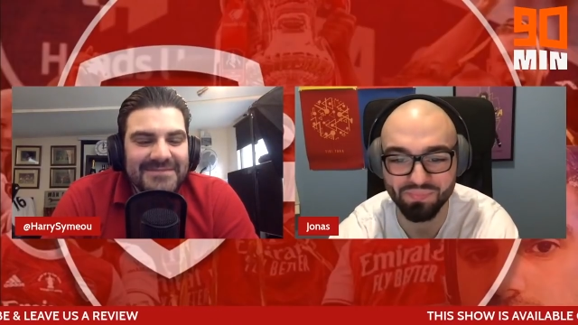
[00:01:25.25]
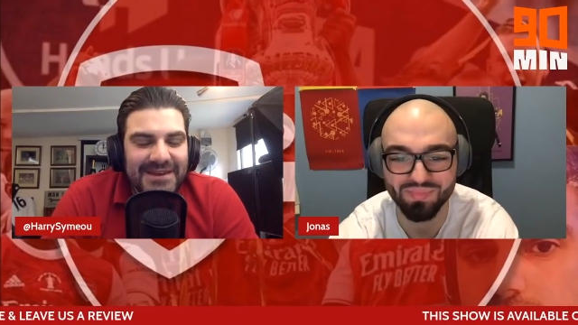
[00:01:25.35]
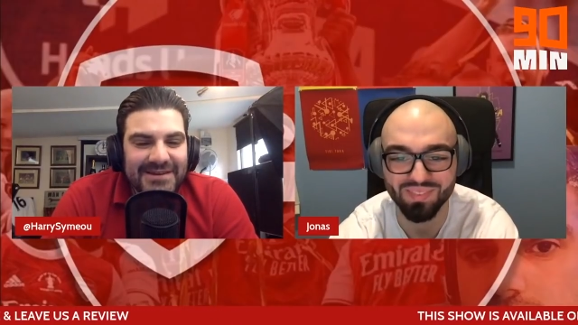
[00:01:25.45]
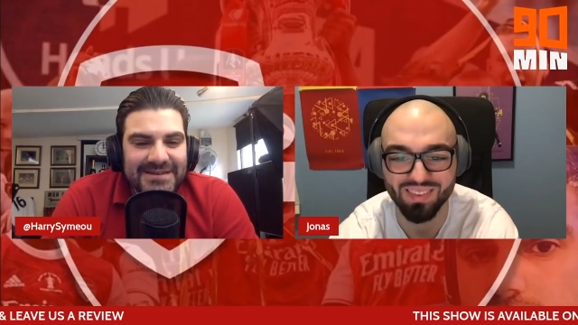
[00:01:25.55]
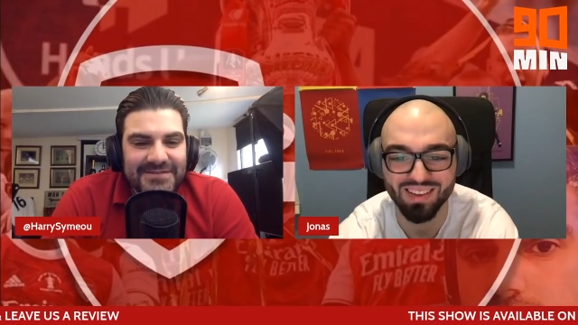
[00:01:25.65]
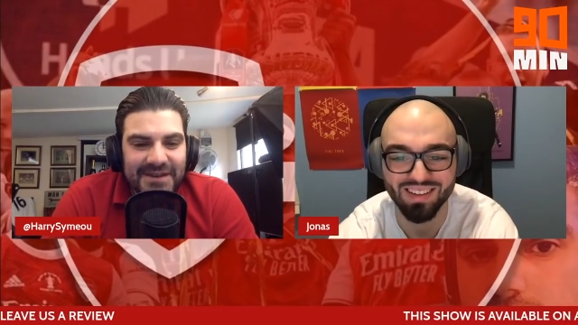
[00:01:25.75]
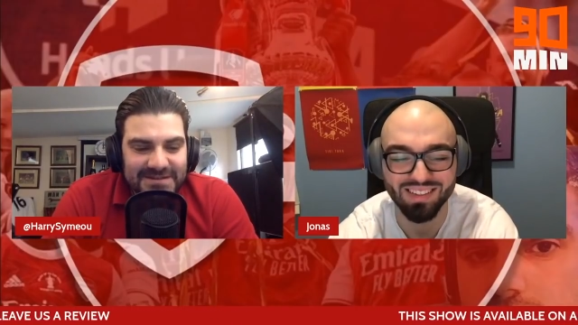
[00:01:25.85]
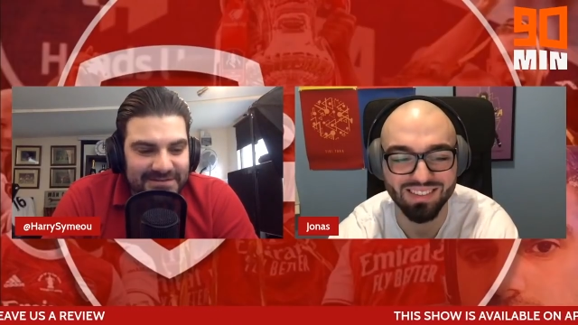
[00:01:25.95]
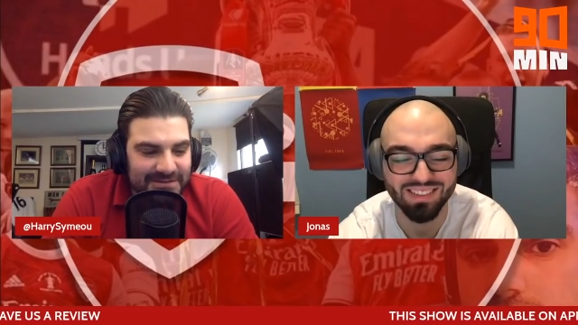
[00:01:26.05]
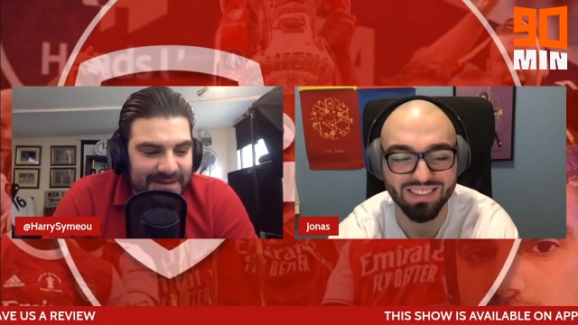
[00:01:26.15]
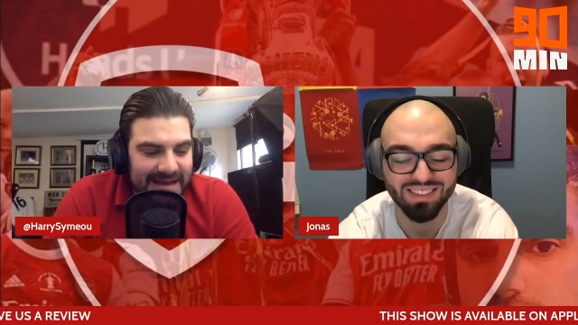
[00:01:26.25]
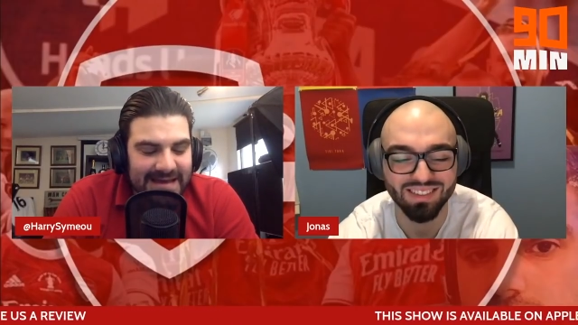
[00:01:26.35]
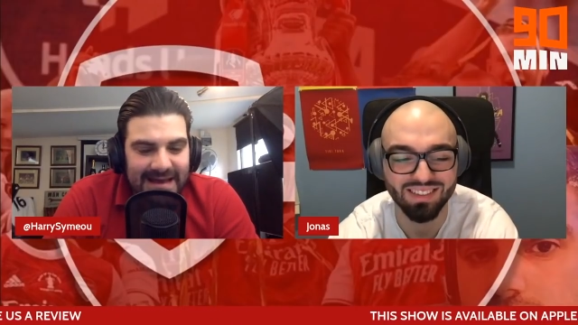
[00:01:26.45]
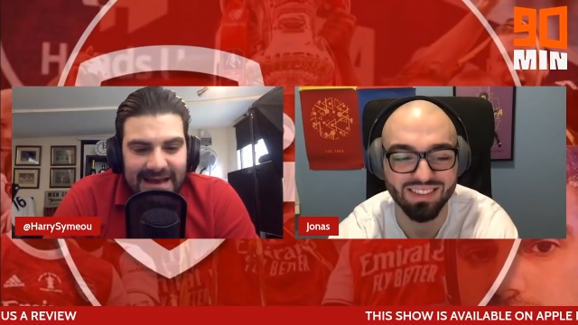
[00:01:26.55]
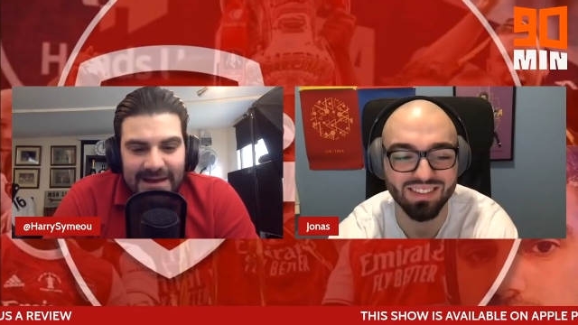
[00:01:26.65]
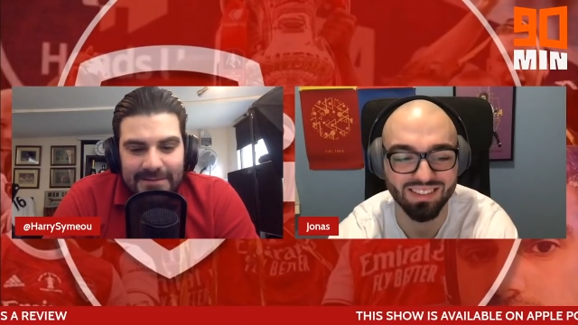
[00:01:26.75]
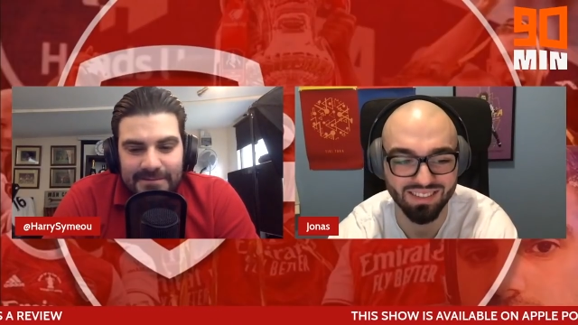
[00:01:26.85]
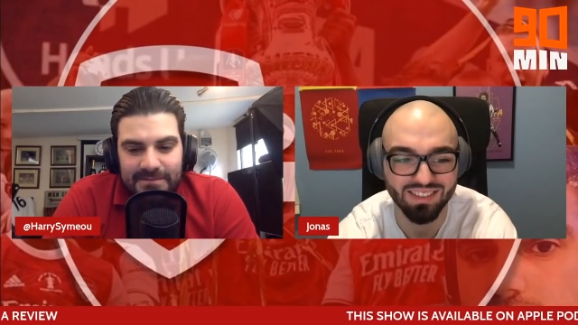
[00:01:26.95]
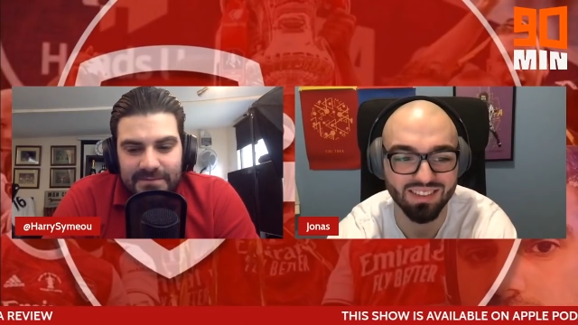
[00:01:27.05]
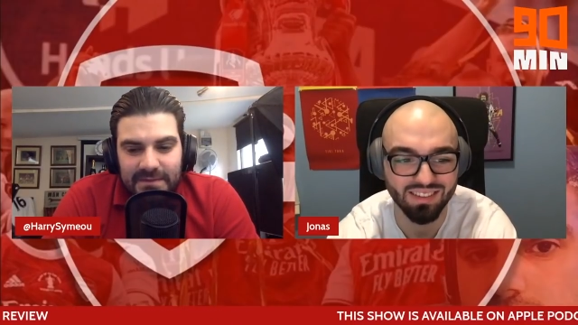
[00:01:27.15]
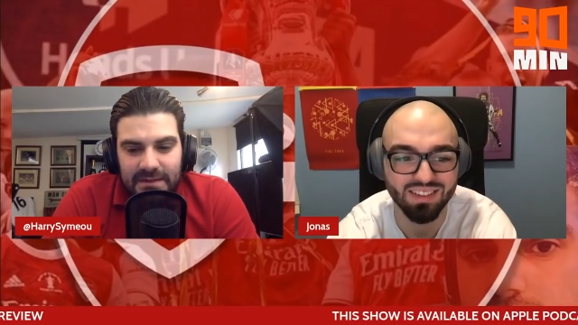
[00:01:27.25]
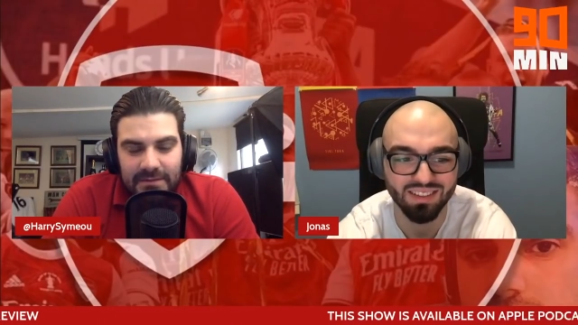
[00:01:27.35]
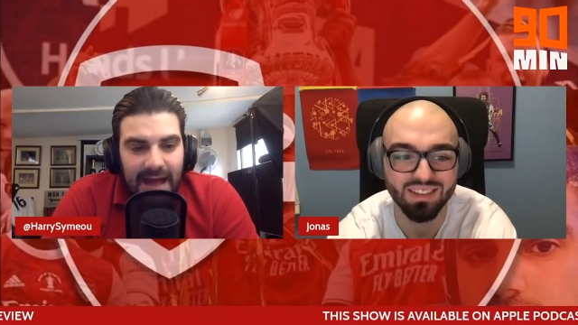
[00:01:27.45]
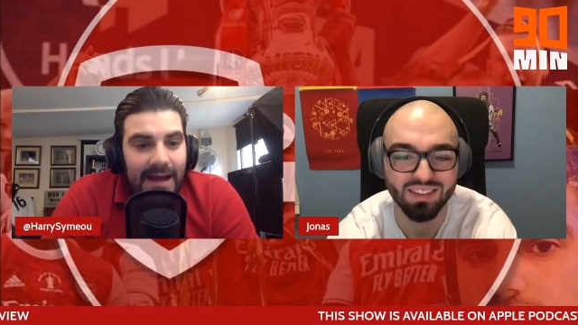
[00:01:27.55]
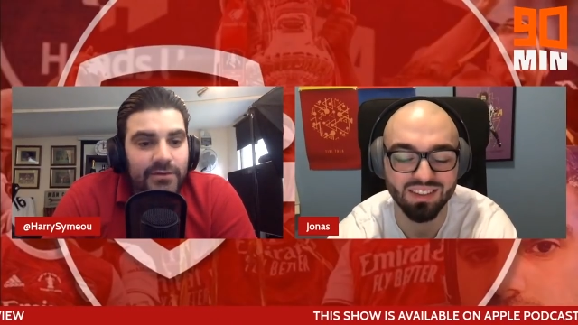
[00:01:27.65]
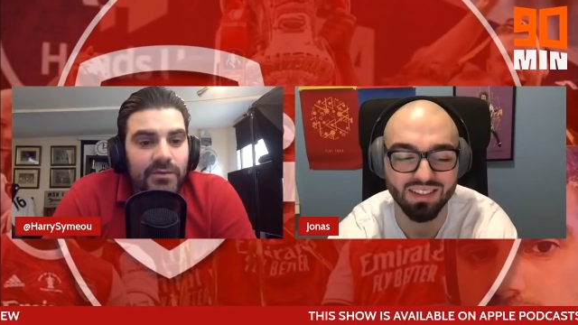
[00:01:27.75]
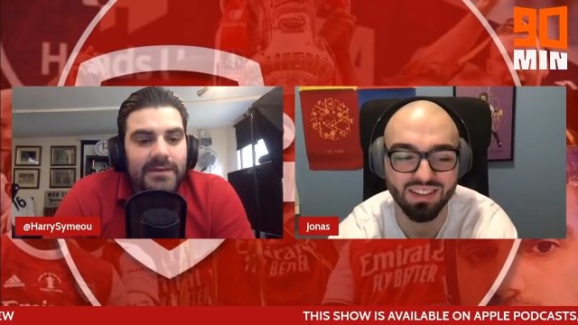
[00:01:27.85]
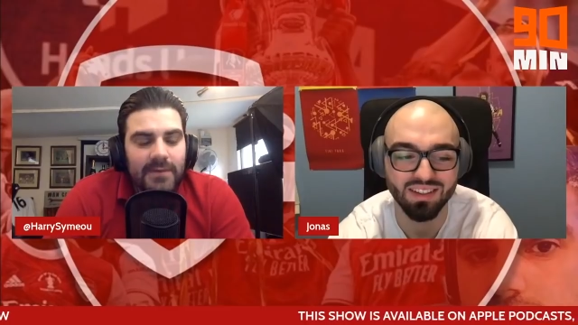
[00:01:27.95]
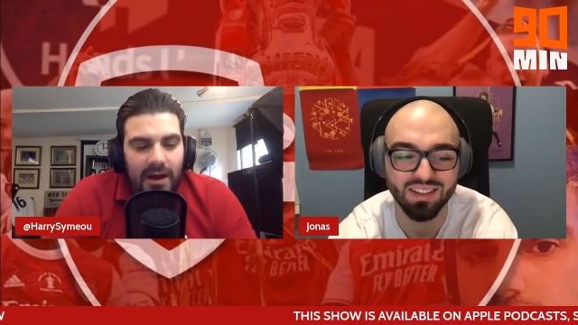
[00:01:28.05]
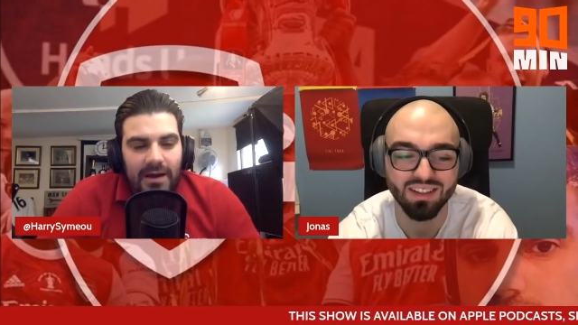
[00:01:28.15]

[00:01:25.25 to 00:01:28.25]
Speaker 1: Jonas, first of all, mate, how do we,